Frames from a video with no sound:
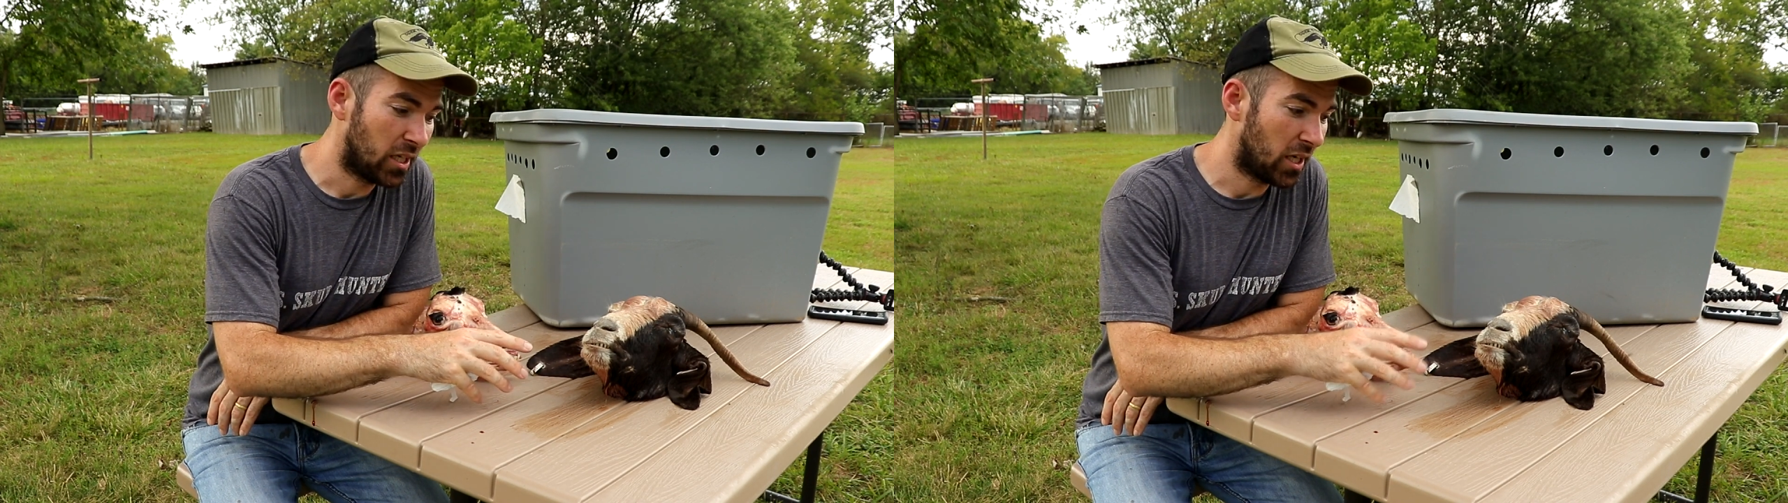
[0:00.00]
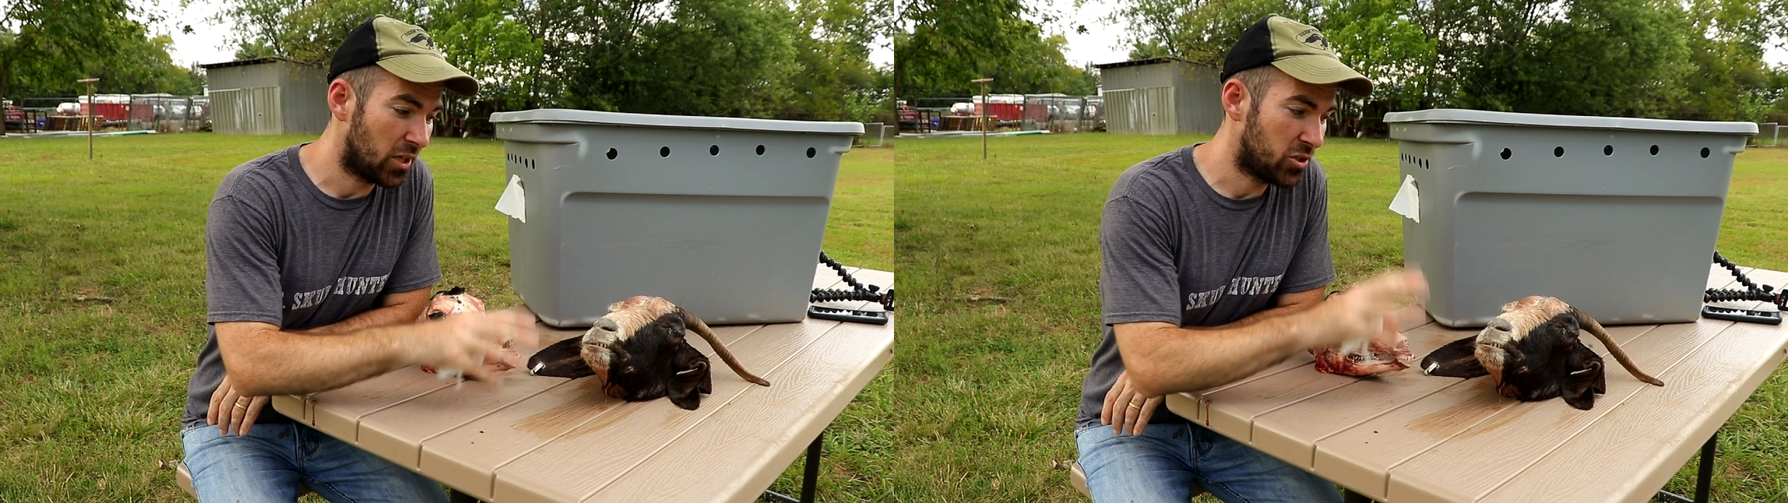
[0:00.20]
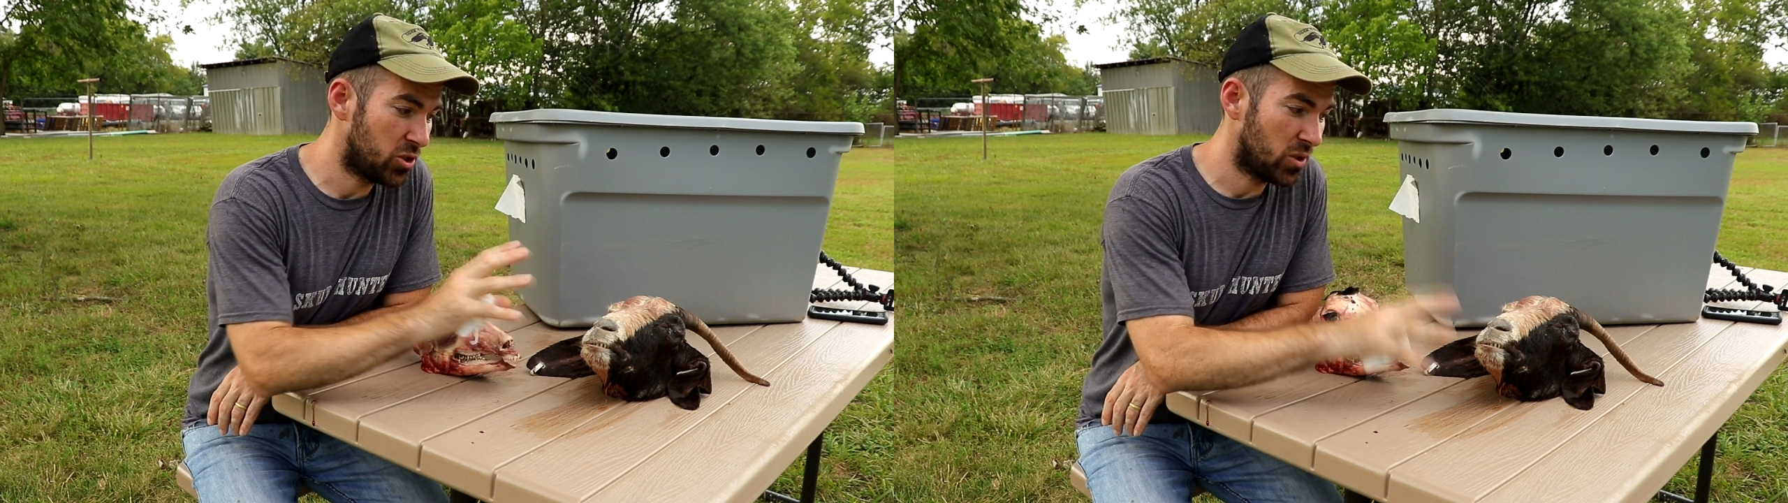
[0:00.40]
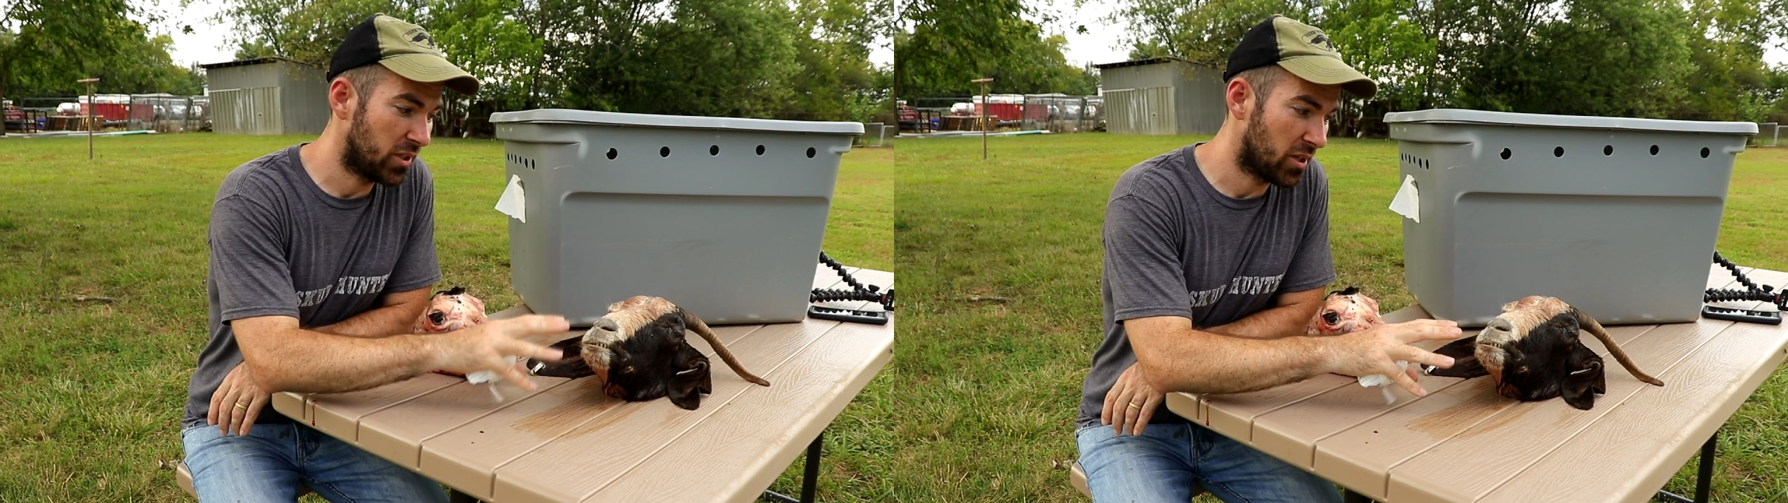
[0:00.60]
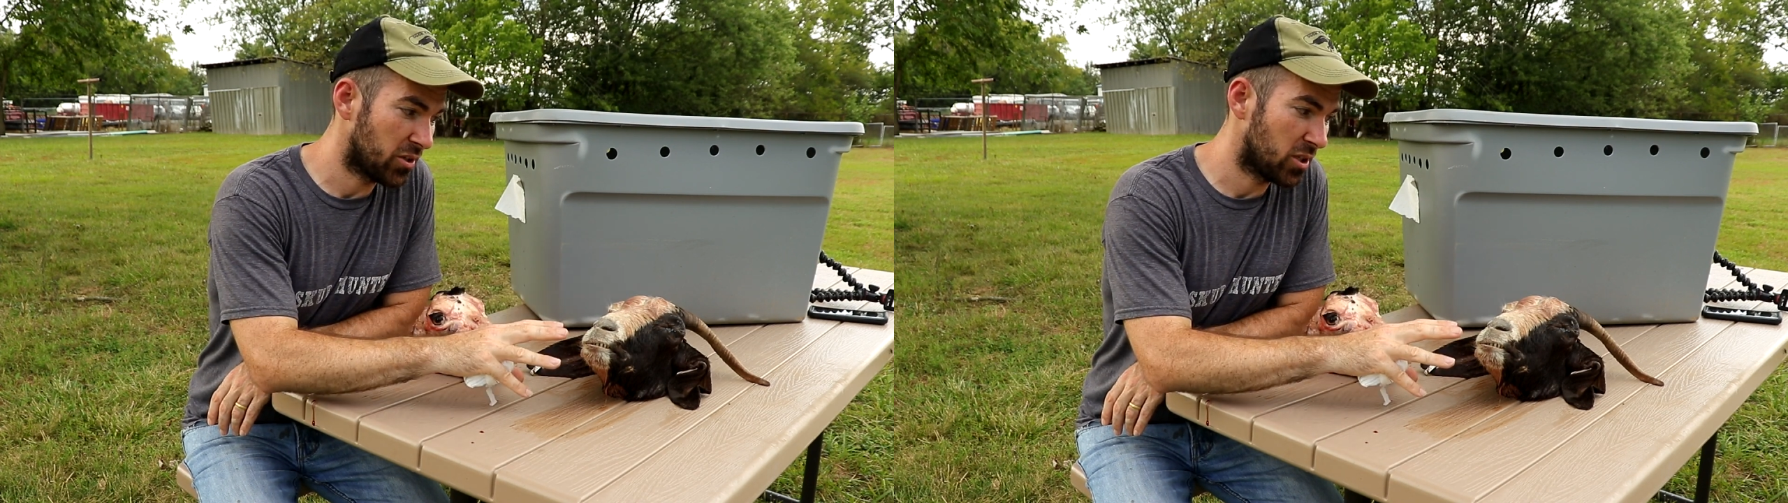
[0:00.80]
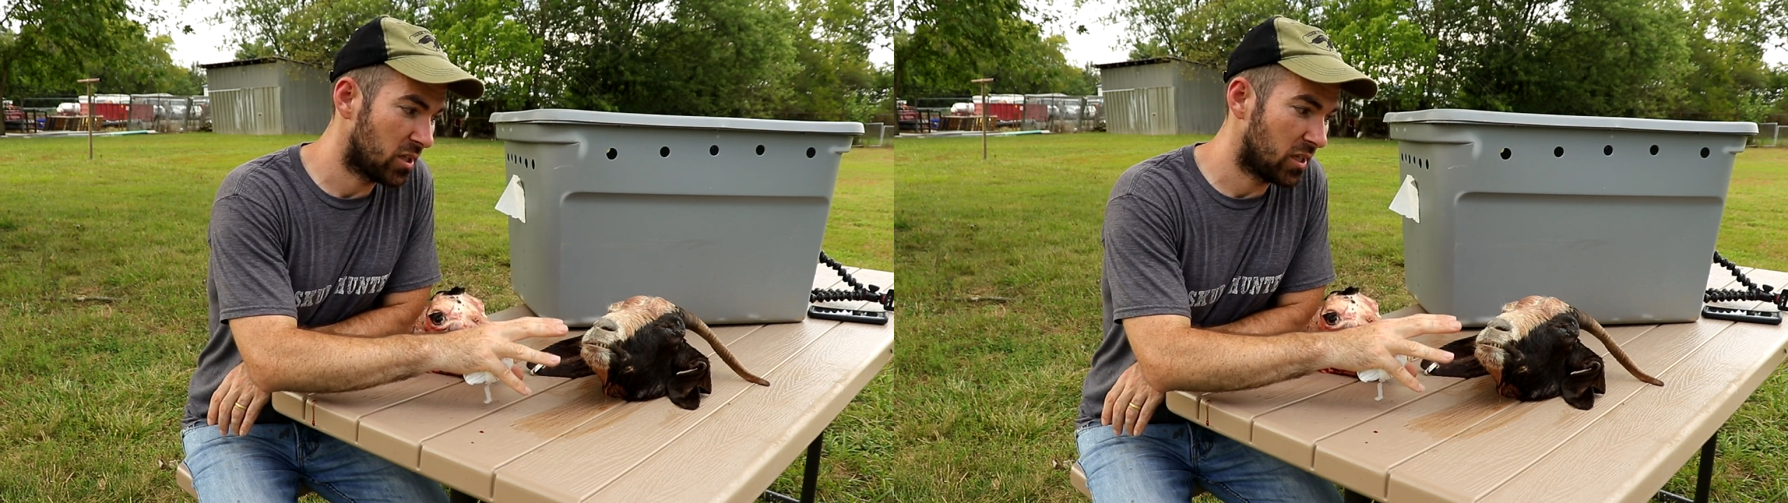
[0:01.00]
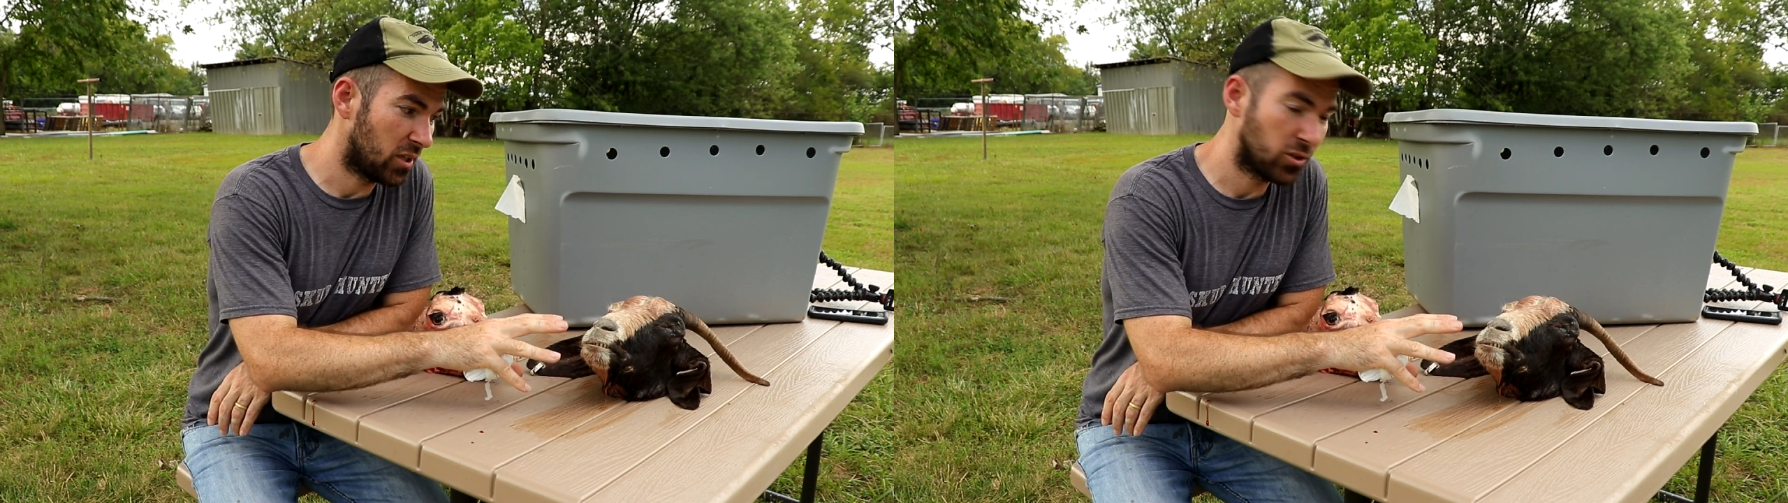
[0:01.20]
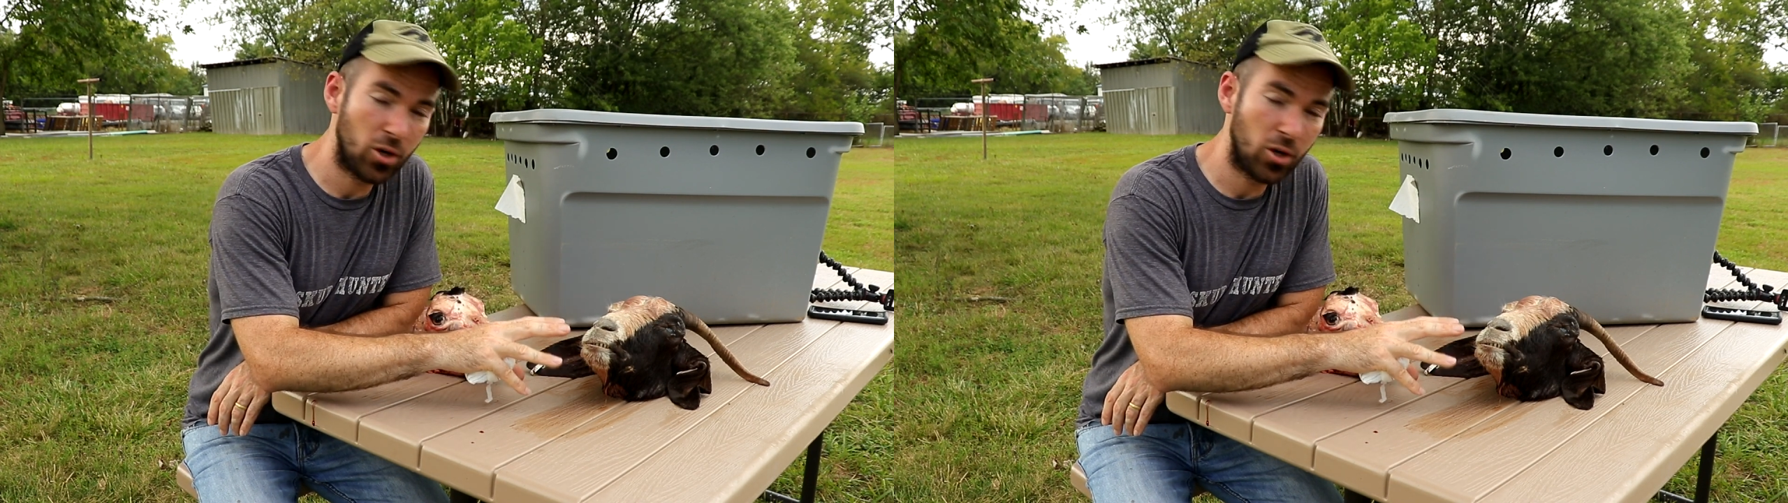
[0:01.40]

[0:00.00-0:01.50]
uh, to another uh,